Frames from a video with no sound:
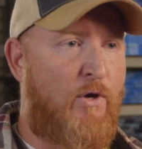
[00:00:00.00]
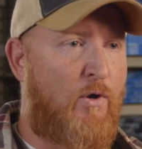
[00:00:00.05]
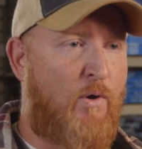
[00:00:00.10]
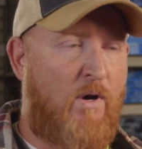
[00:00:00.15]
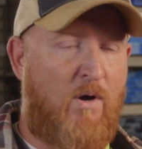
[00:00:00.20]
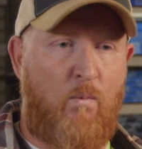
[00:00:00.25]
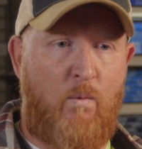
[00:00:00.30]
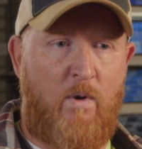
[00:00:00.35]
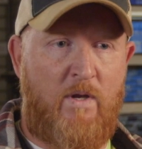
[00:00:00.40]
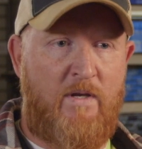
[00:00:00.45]
go
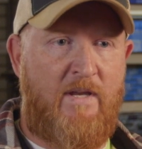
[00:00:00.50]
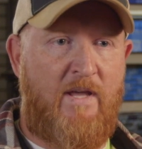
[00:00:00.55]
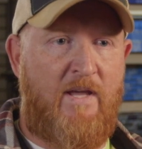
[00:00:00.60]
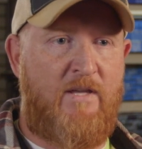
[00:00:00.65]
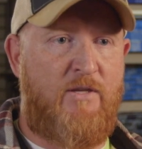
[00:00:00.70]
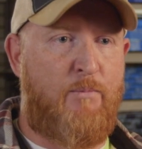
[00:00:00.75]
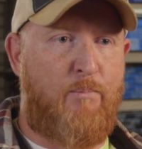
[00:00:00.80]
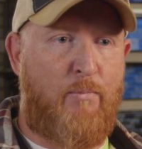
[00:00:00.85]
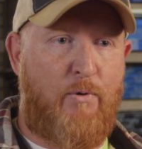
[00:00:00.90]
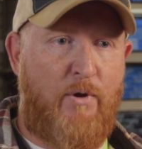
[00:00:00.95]
out one day,
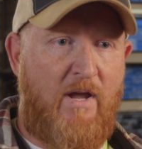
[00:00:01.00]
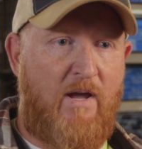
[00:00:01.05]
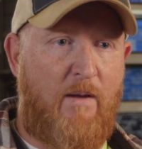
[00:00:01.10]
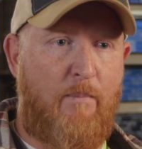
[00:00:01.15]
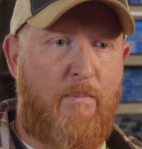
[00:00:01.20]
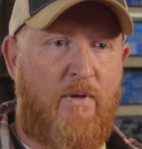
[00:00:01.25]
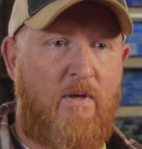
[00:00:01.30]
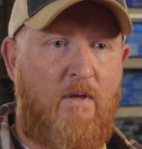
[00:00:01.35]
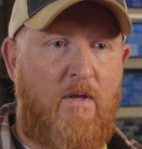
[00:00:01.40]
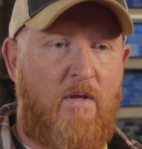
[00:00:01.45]
you
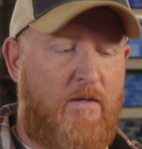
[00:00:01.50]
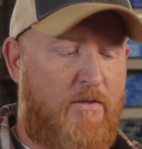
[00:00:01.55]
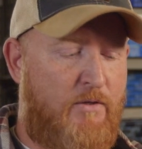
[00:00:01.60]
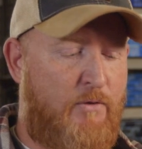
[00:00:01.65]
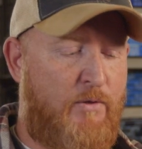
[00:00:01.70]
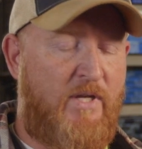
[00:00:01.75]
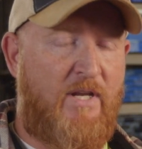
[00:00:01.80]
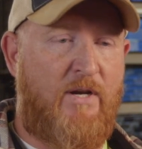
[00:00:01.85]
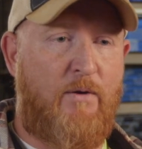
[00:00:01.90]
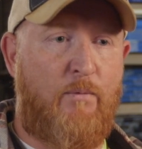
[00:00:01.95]
prep,
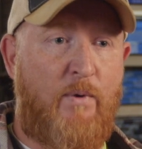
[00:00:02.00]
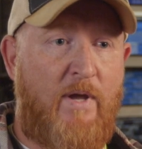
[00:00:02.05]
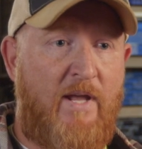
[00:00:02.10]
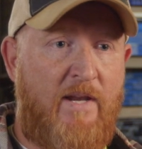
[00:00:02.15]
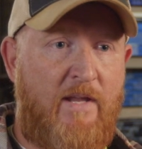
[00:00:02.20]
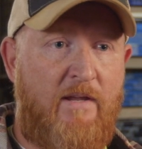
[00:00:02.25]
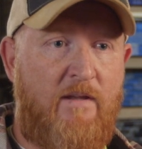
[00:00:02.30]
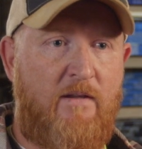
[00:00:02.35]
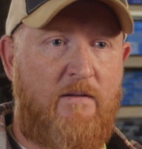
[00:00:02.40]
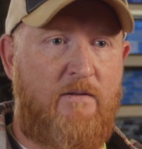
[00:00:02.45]
you get it
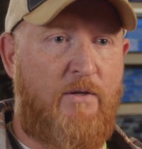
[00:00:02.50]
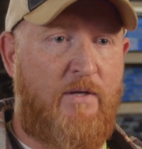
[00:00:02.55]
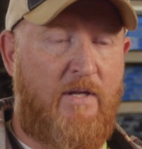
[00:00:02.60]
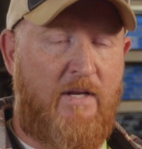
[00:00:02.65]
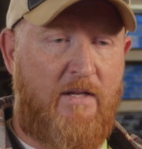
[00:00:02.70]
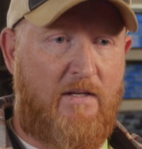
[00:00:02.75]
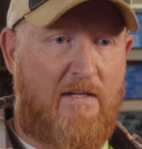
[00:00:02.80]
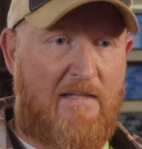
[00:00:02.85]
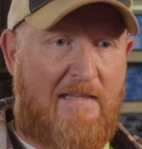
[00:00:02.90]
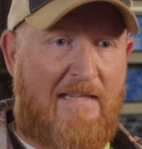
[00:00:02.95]
ready, you get
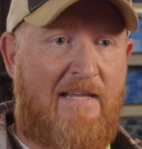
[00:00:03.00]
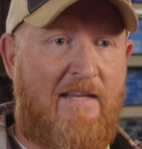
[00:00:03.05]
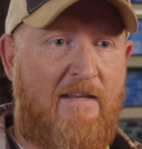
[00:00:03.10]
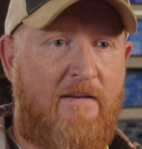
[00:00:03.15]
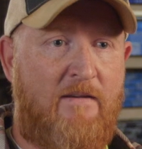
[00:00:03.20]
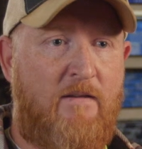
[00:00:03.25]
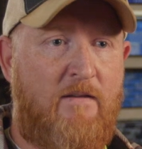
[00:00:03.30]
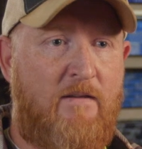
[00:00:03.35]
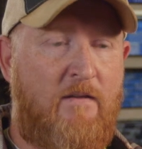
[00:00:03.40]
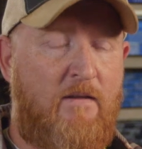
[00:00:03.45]
it
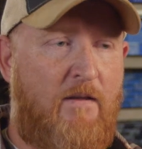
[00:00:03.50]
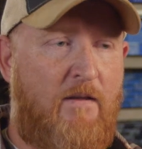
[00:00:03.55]
cleaned,